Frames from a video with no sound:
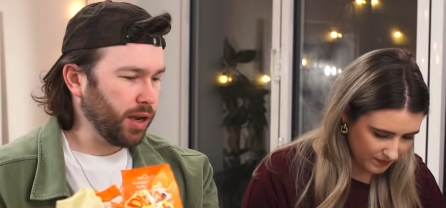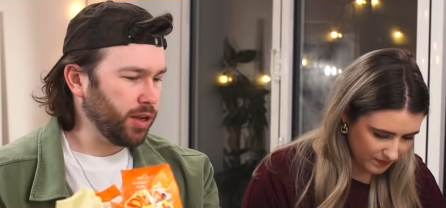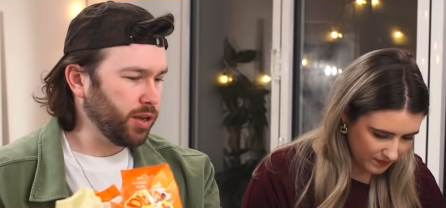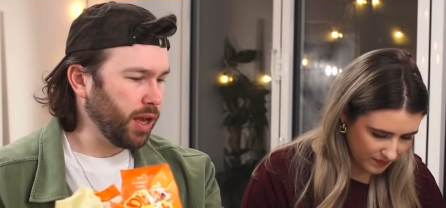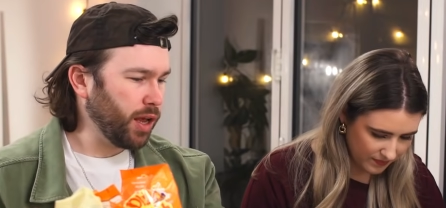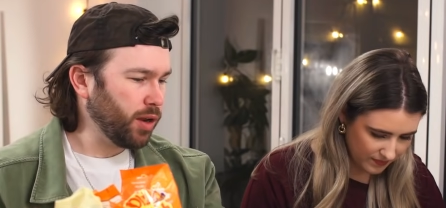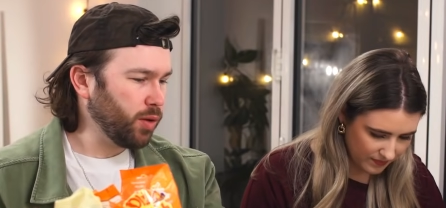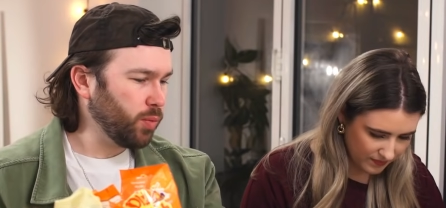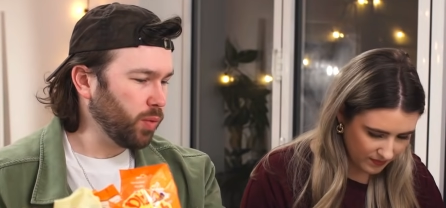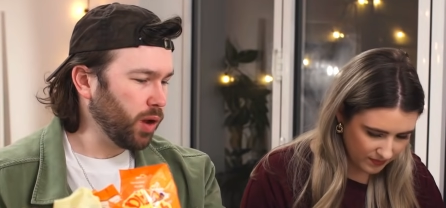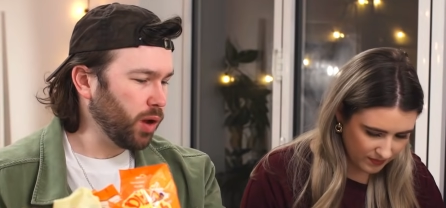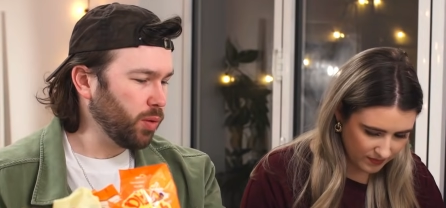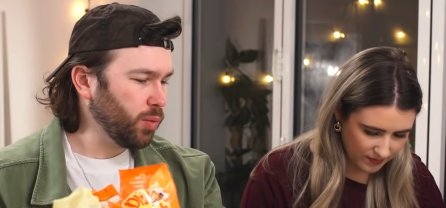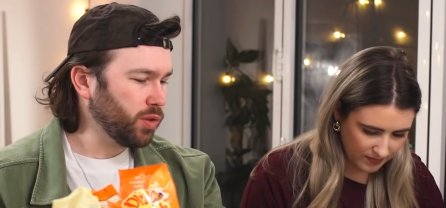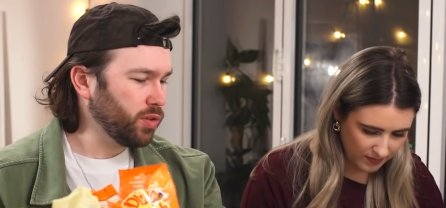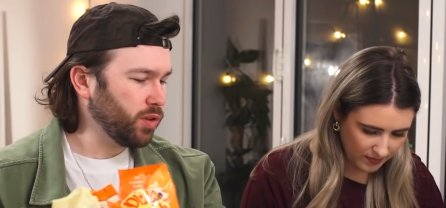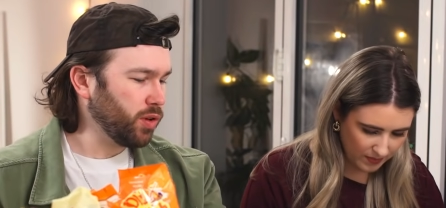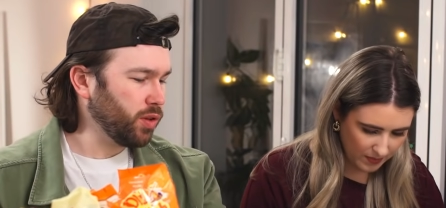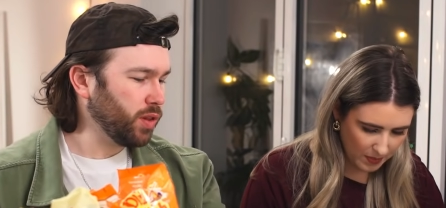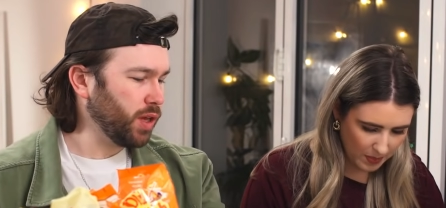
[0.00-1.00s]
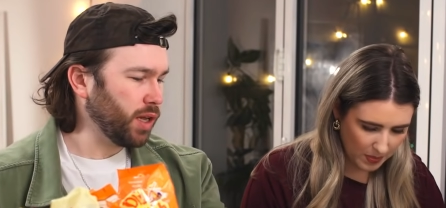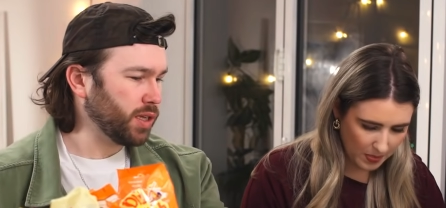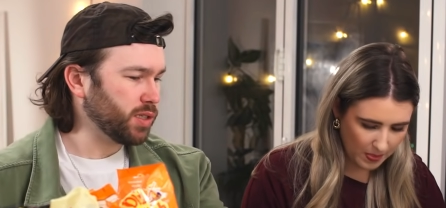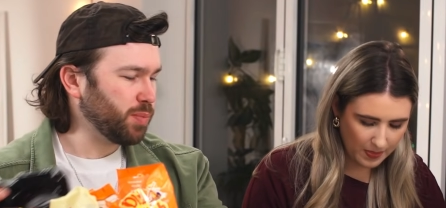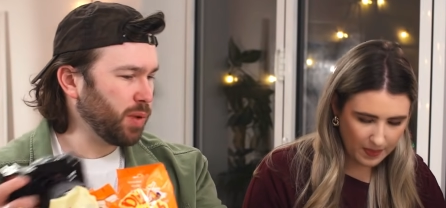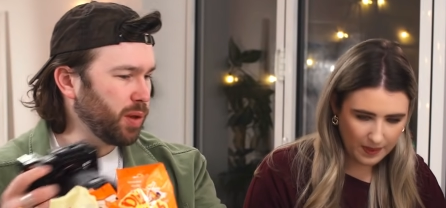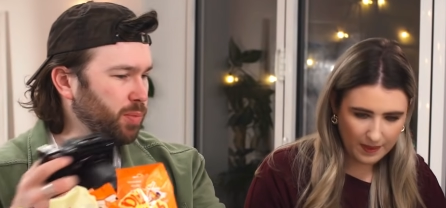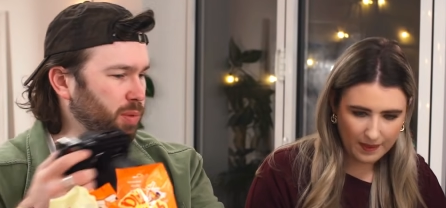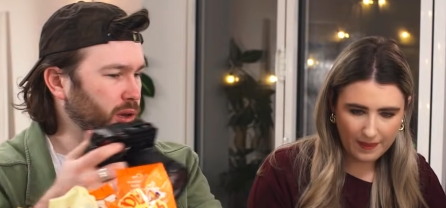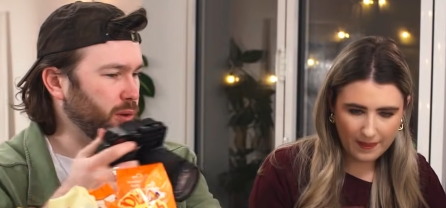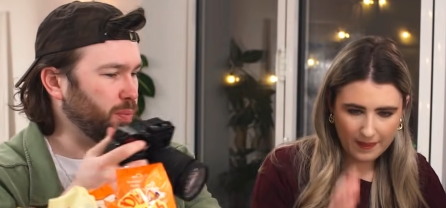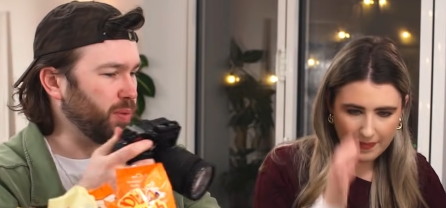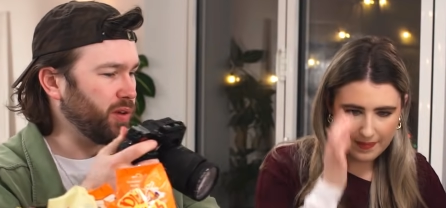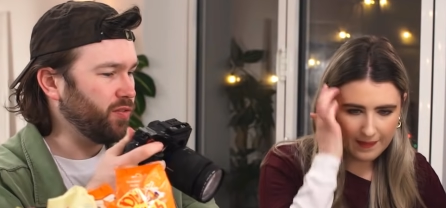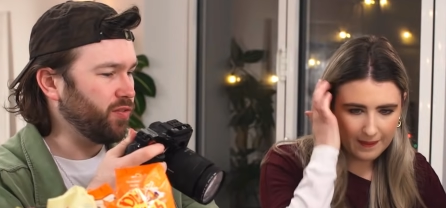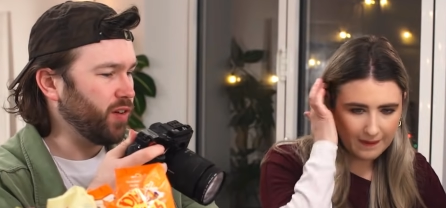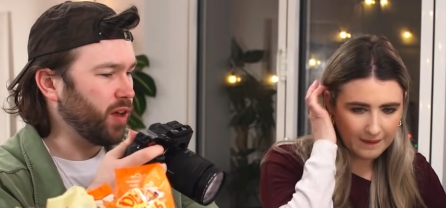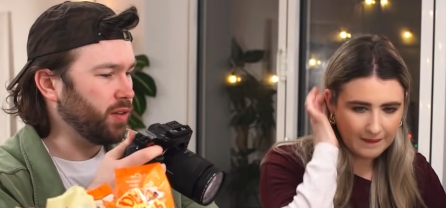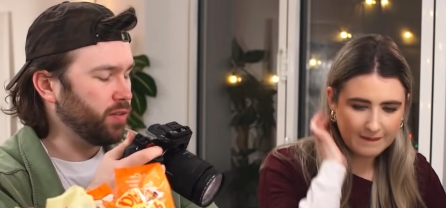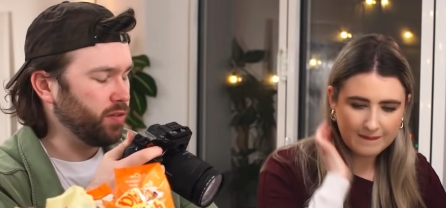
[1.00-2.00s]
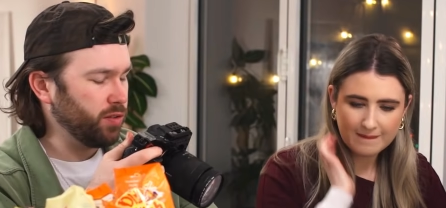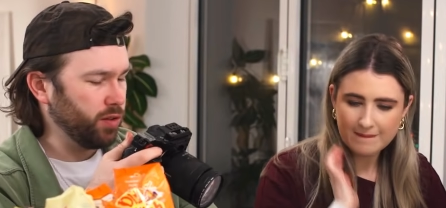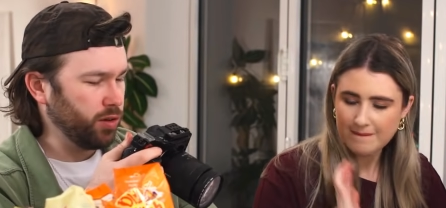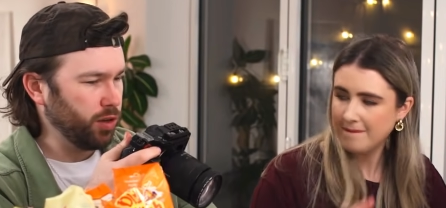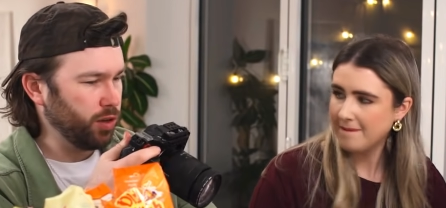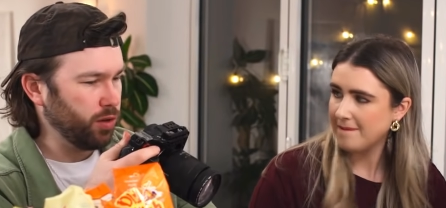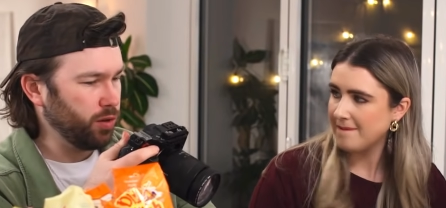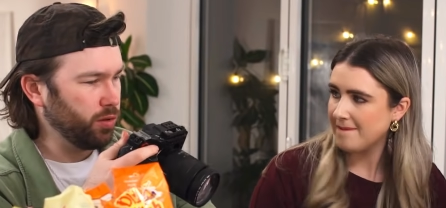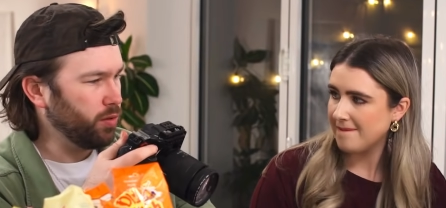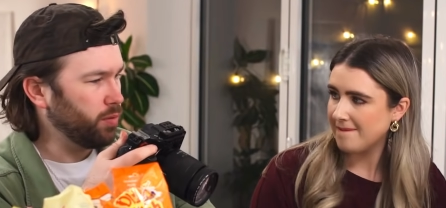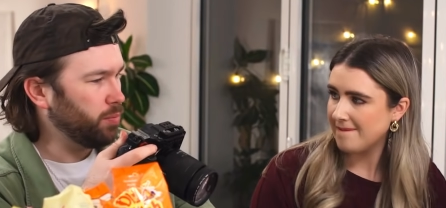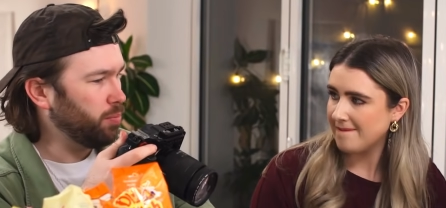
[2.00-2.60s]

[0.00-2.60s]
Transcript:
Speaker 1: And then while we're doing this, maybe it'd be fun to do